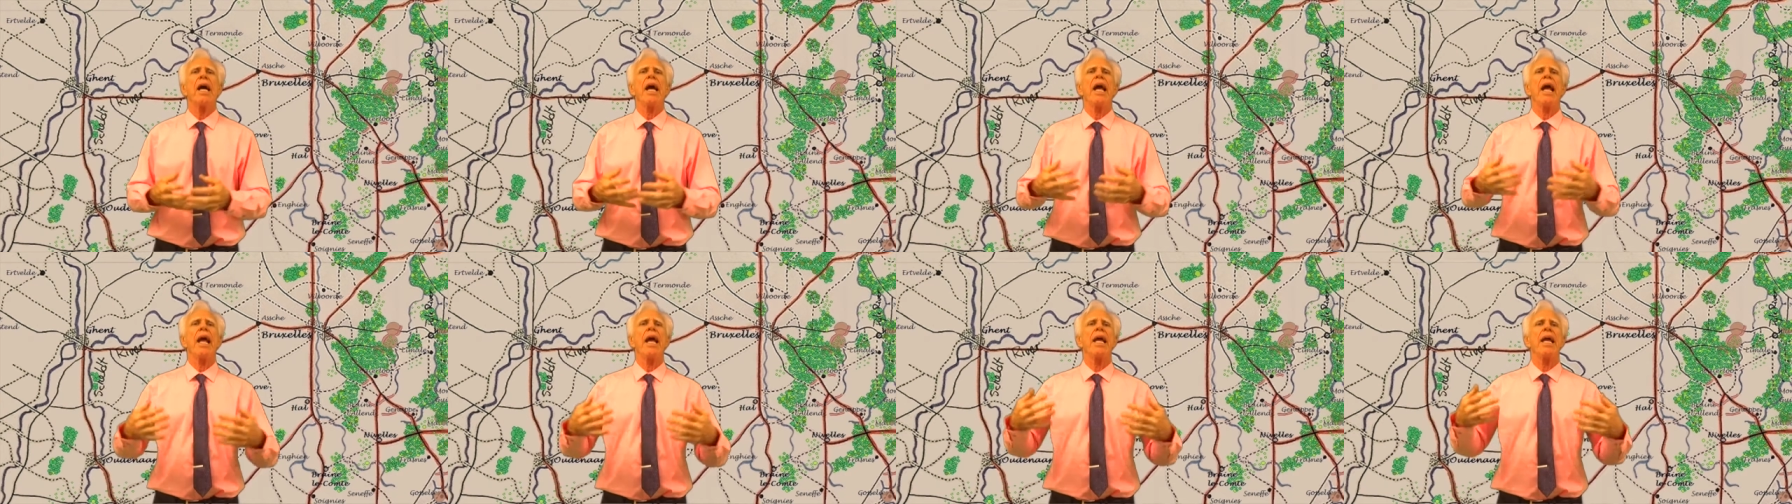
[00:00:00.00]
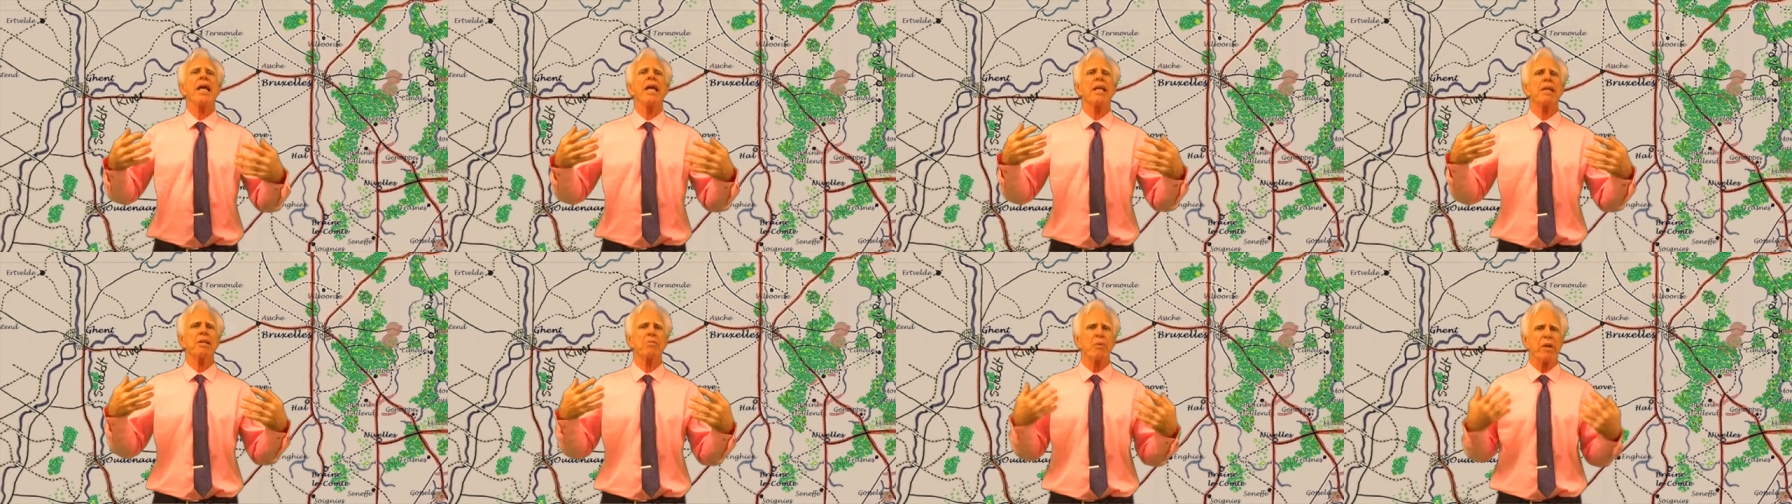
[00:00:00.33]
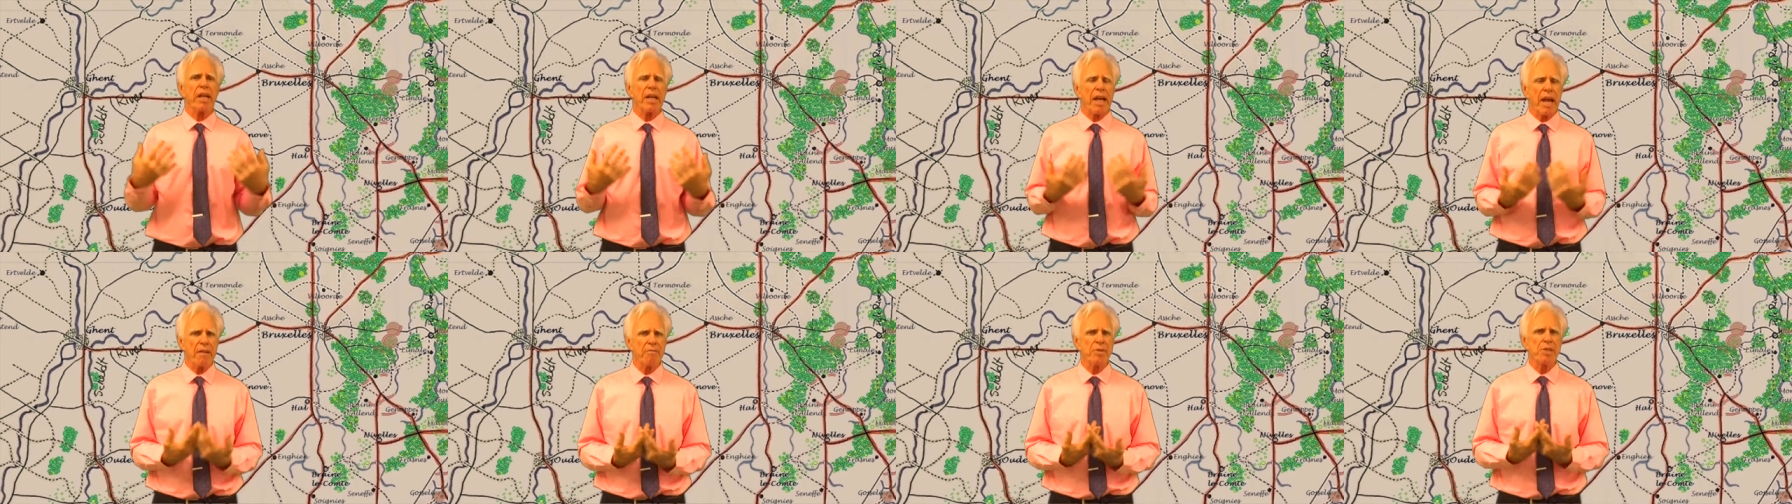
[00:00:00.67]
and we
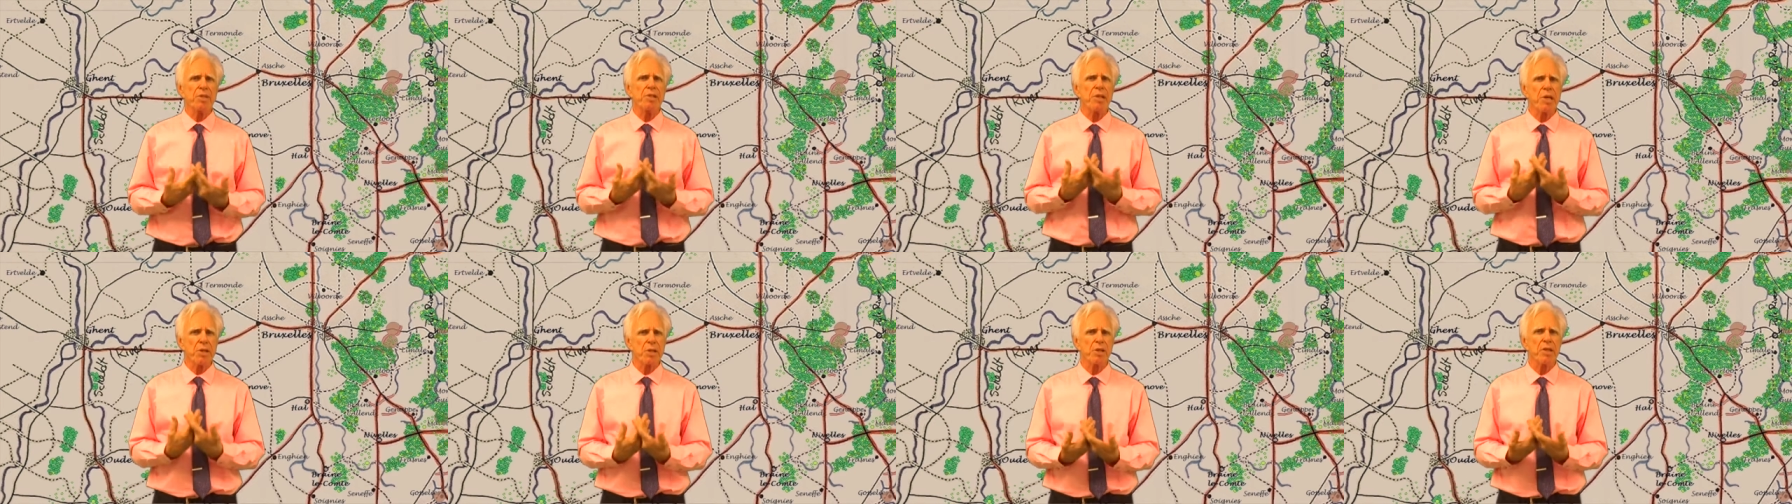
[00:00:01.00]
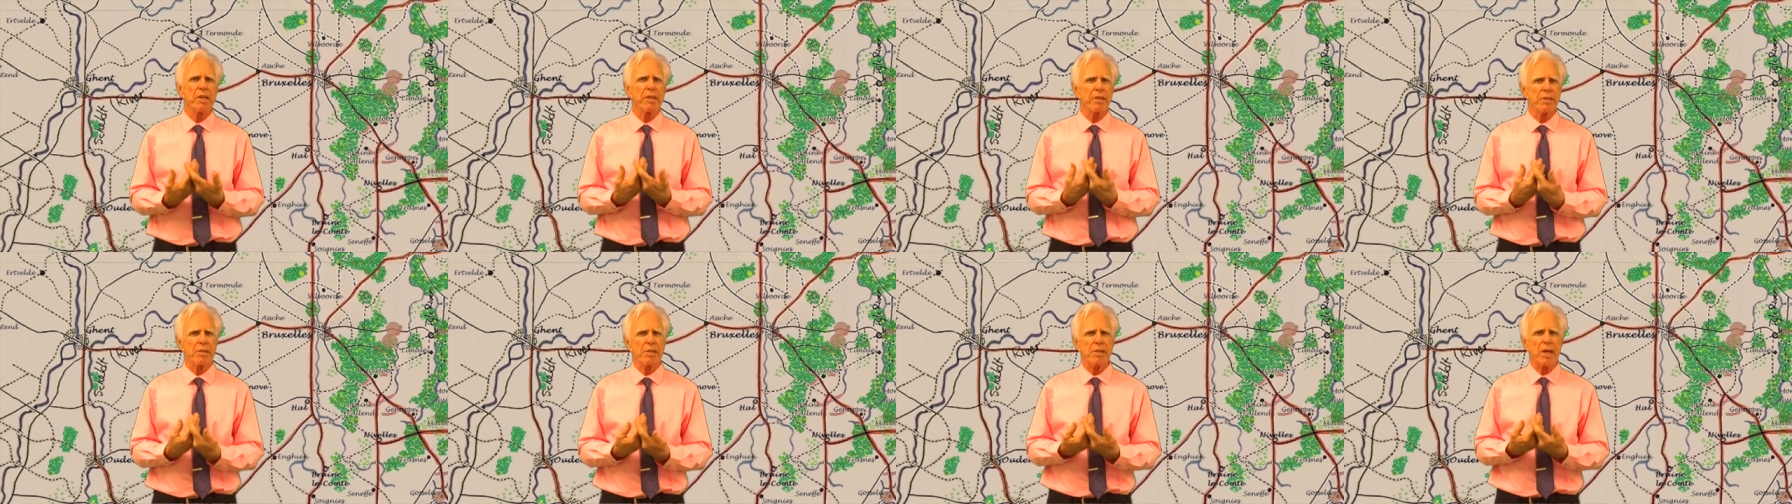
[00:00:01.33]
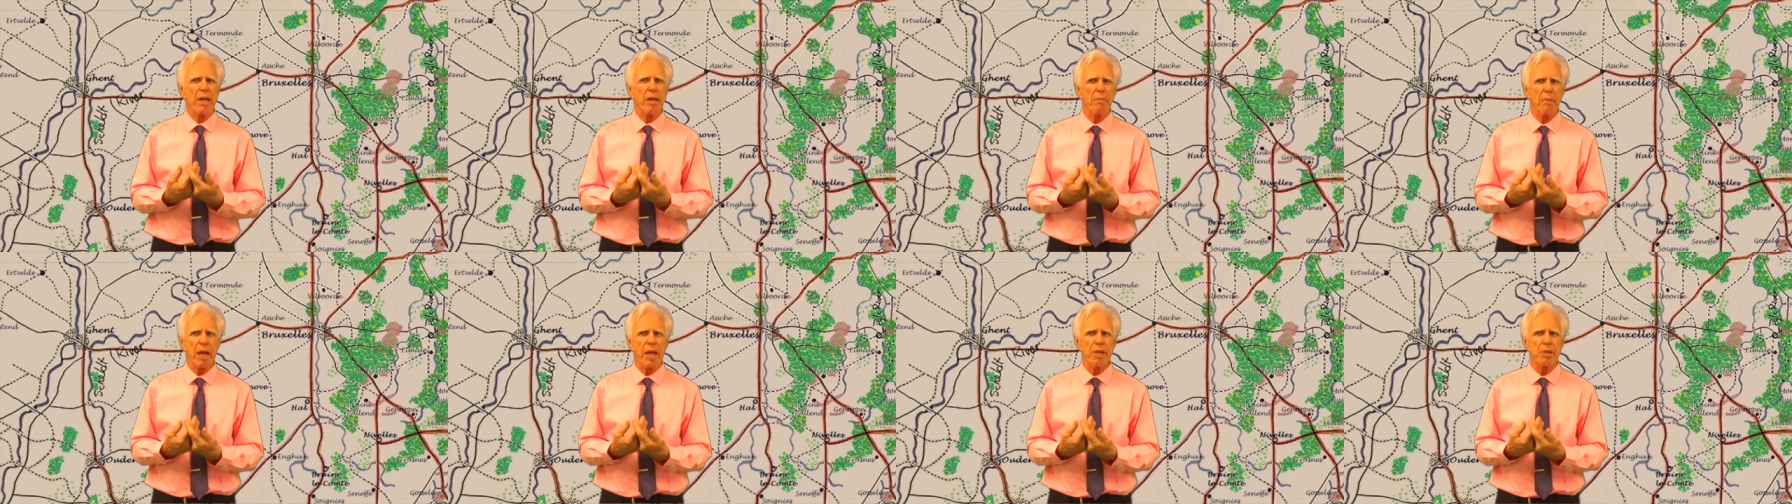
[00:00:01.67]
could have essentially the
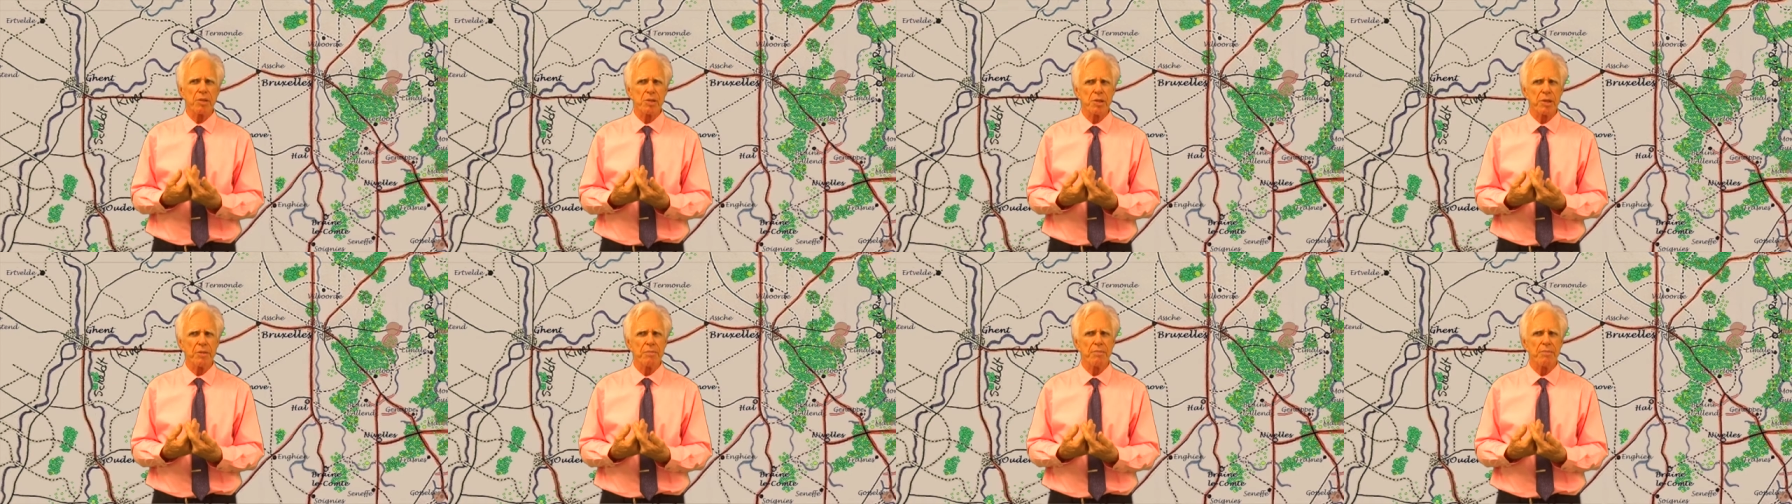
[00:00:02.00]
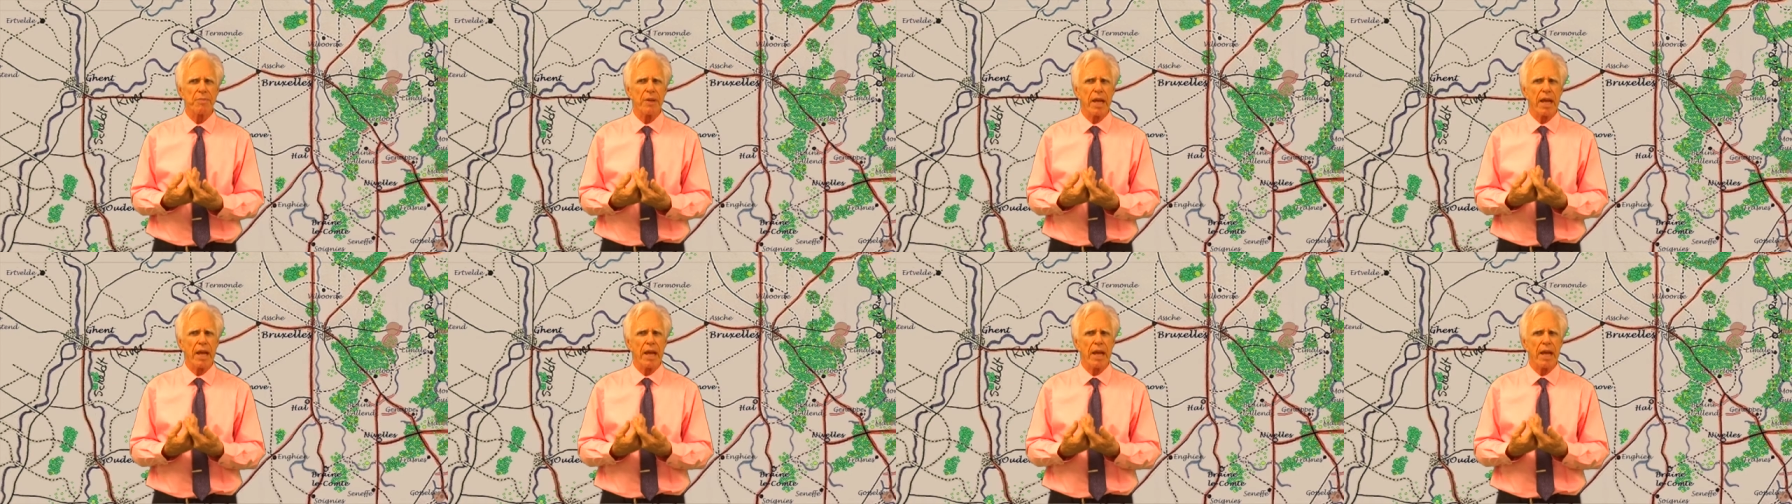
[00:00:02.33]
same engine,